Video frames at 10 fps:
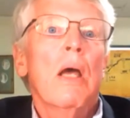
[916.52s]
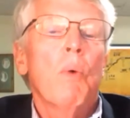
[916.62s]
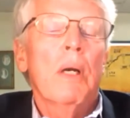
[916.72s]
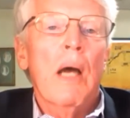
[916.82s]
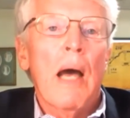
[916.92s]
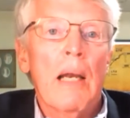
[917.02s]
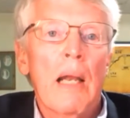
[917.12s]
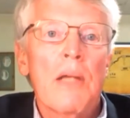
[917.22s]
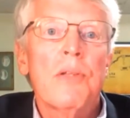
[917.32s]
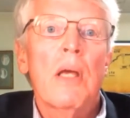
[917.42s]
and what
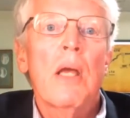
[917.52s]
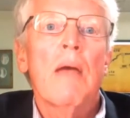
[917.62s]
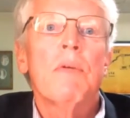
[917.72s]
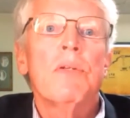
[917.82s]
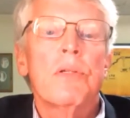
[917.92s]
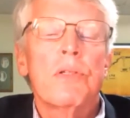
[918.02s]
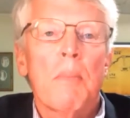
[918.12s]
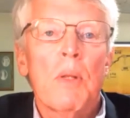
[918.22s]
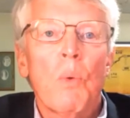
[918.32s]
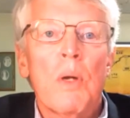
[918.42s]
guidelines they gave us. And
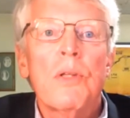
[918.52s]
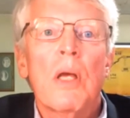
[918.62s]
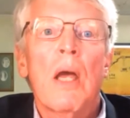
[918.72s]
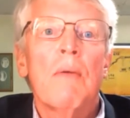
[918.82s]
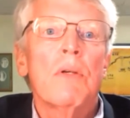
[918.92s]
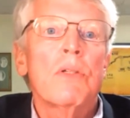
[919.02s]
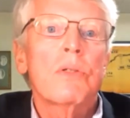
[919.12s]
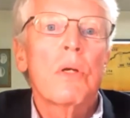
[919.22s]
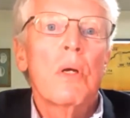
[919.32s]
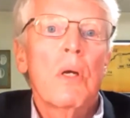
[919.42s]
some of the ones they gave
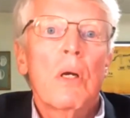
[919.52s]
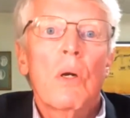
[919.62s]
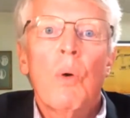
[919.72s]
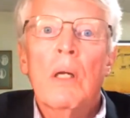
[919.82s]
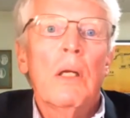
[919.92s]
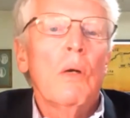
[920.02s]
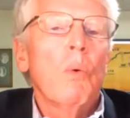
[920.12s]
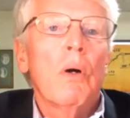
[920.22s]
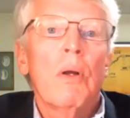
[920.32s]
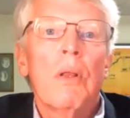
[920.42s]
us quickly
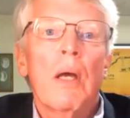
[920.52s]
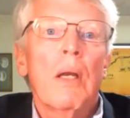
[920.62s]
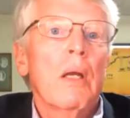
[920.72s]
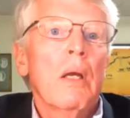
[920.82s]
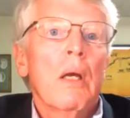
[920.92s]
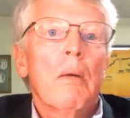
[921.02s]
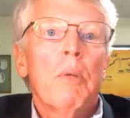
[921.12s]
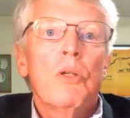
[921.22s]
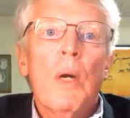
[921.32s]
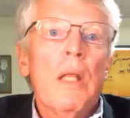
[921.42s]
were that
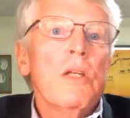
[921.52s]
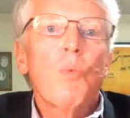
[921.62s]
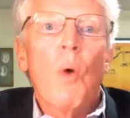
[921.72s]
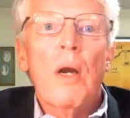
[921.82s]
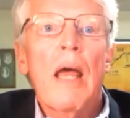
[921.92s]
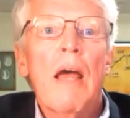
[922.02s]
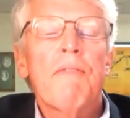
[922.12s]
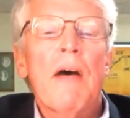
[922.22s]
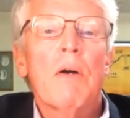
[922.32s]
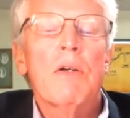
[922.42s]
between these 1.5
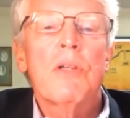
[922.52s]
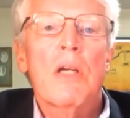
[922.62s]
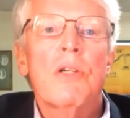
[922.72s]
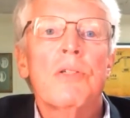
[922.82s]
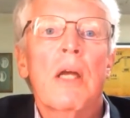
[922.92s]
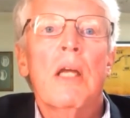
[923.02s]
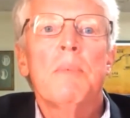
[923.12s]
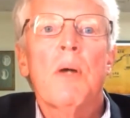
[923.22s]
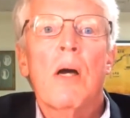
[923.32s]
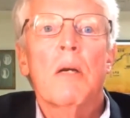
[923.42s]
hour sessions I
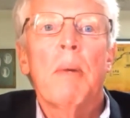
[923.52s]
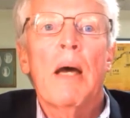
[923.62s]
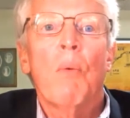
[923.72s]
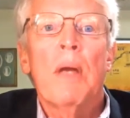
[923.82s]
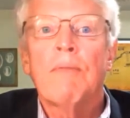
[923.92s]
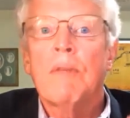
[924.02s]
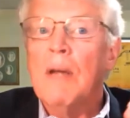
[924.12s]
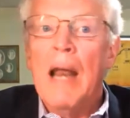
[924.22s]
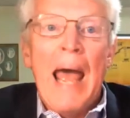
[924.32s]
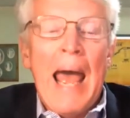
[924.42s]
keep talking about, we have to have
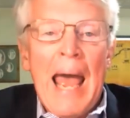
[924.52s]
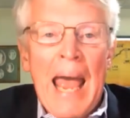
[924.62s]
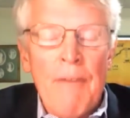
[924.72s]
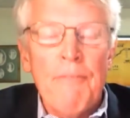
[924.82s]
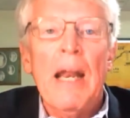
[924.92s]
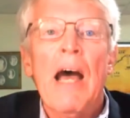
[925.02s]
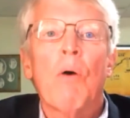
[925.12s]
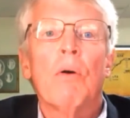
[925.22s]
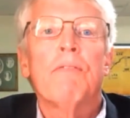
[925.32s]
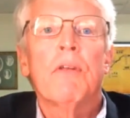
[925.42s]
a half an
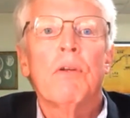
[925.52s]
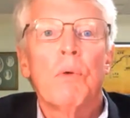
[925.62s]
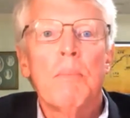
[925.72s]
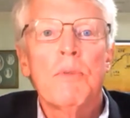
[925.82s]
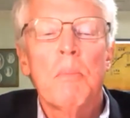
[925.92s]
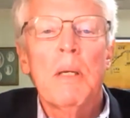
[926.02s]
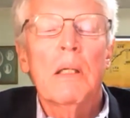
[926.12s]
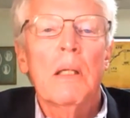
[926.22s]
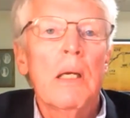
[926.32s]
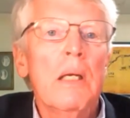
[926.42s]
hour for the rooms to be
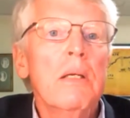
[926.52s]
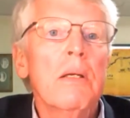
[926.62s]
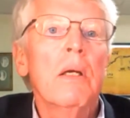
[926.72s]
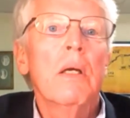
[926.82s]
cleaned.